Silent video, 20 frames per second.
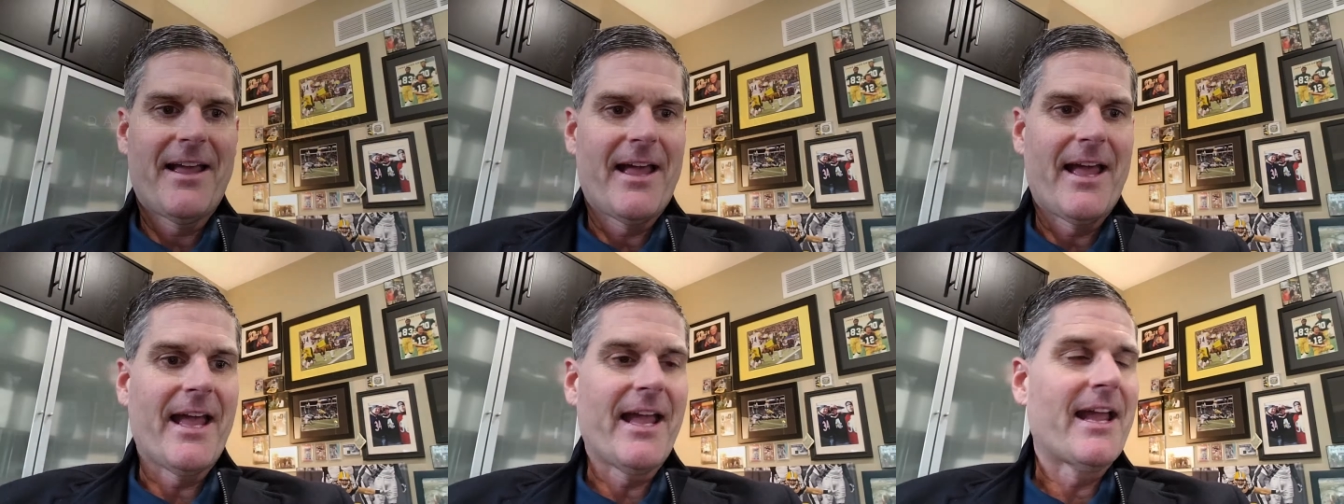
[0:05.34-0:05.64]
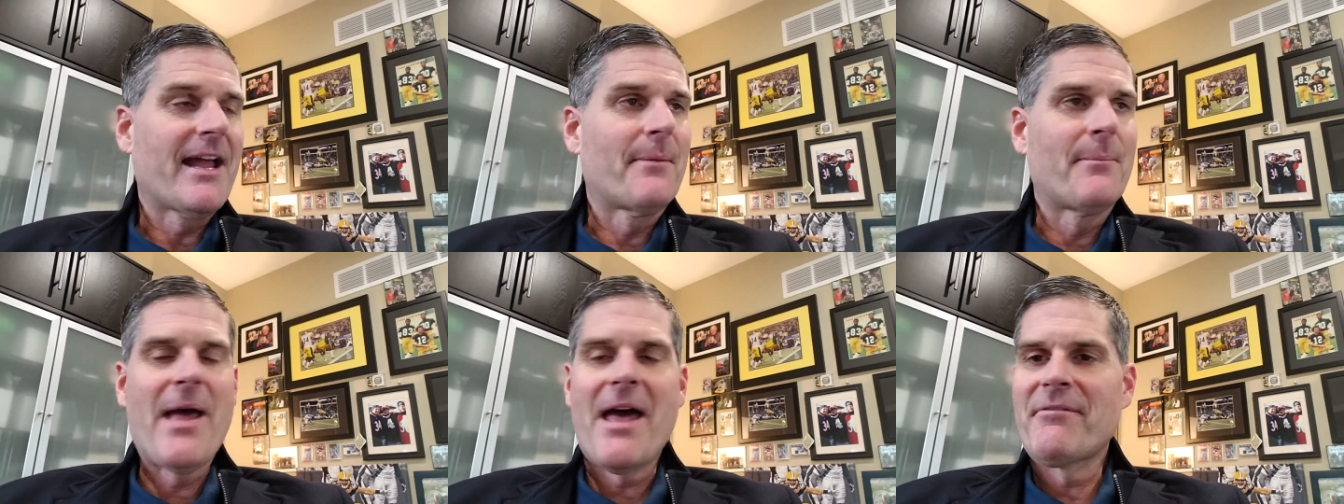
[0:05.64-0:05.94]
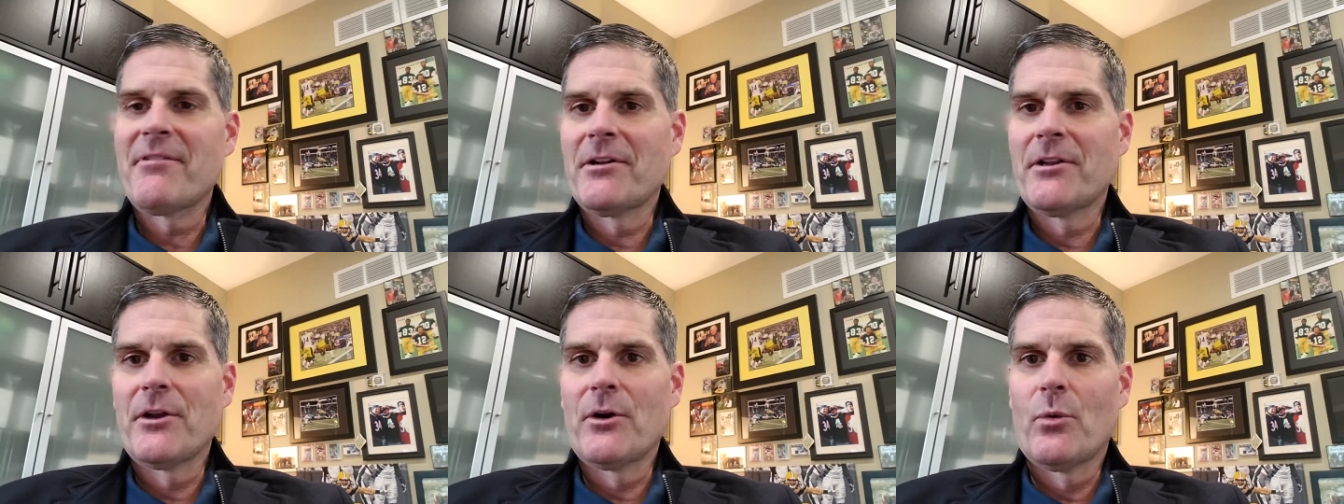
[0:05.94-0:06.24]
Hey, I'm
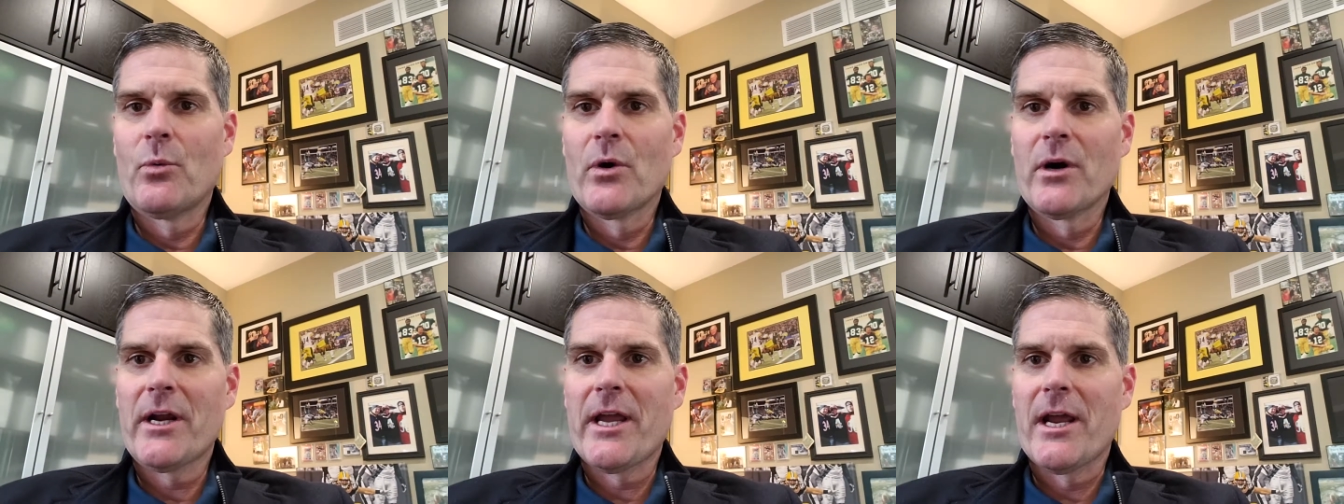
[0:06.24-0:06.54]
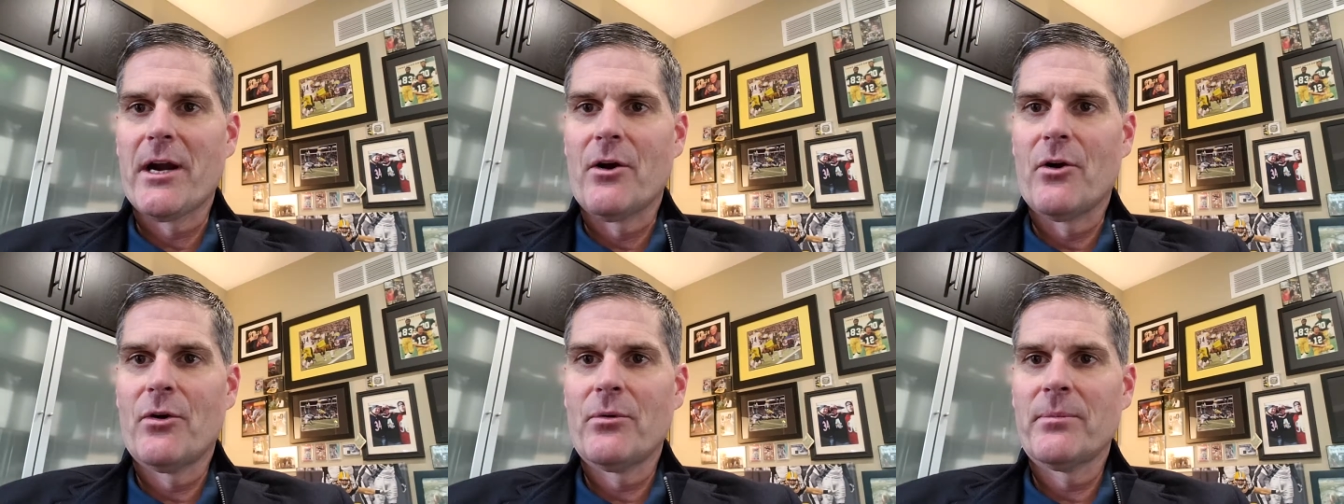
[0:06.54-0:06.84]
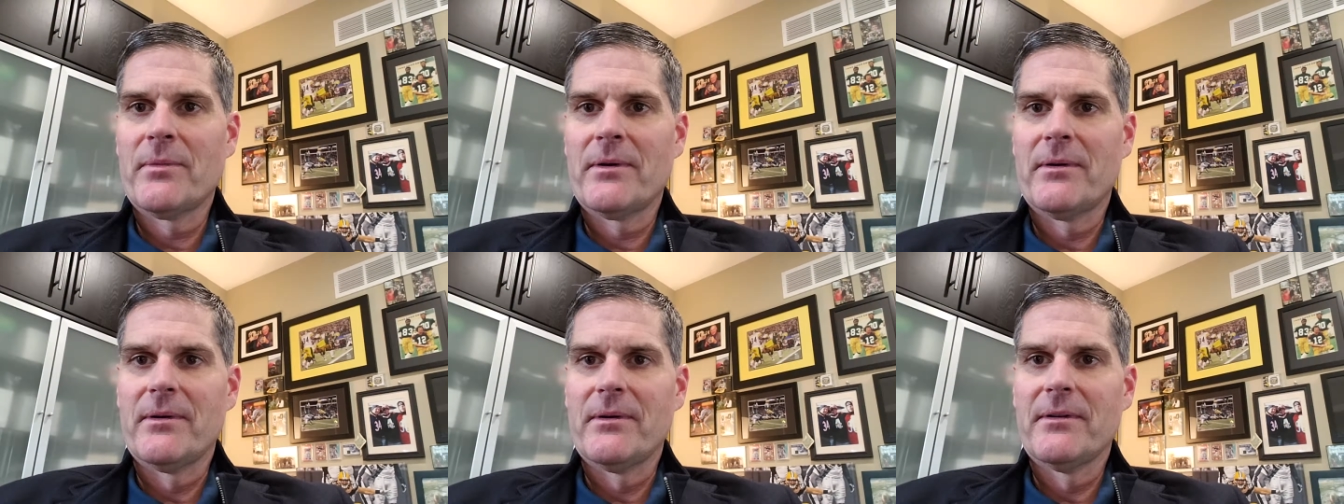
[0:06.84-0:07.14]
having a little work at
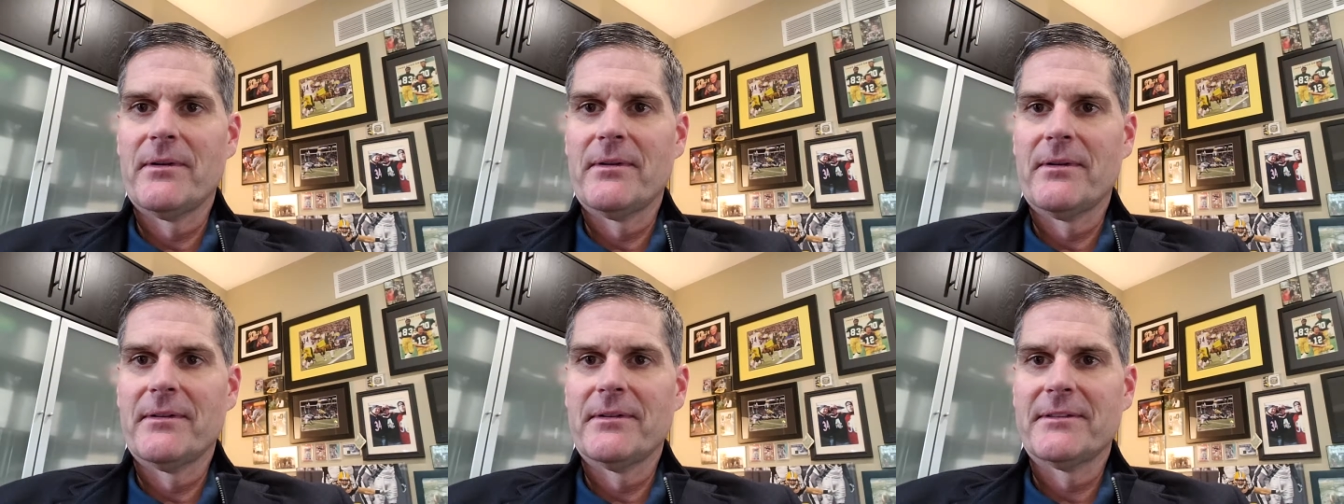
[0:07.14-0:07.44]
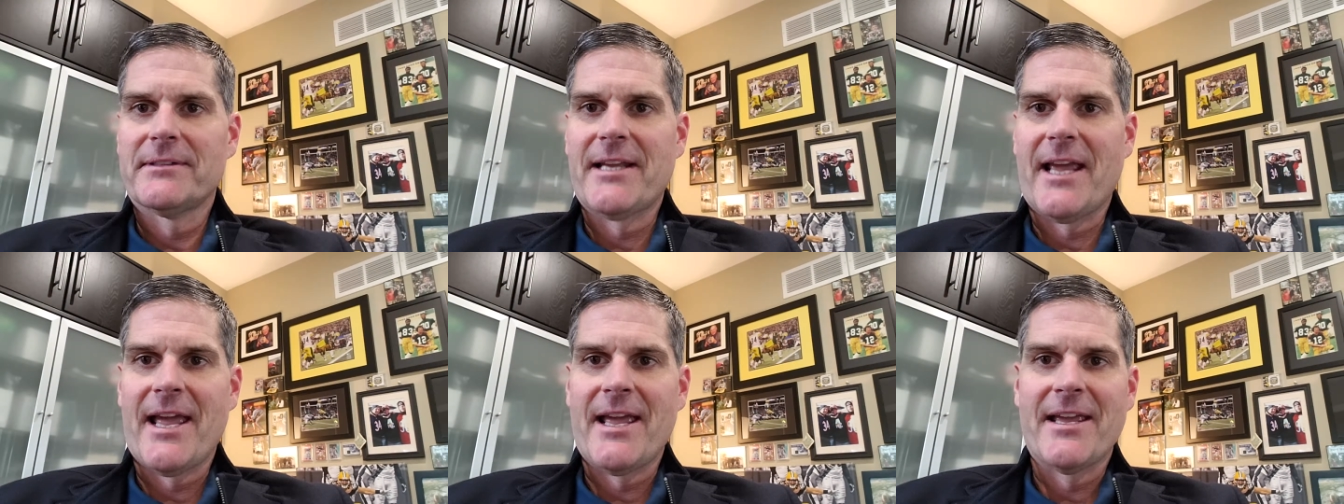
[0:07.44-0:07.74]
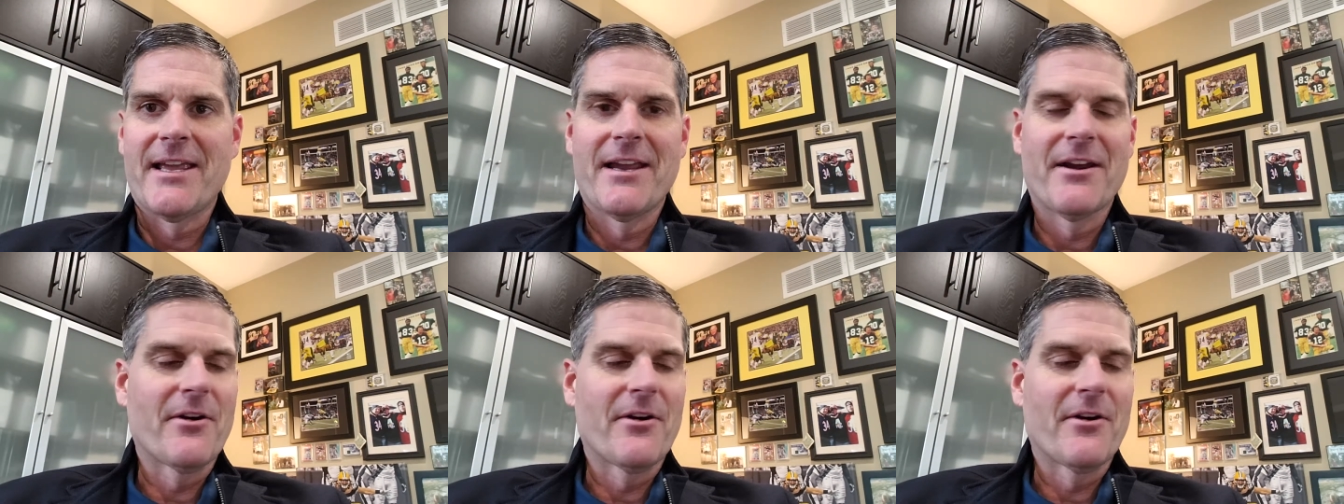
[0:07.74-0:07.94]
home day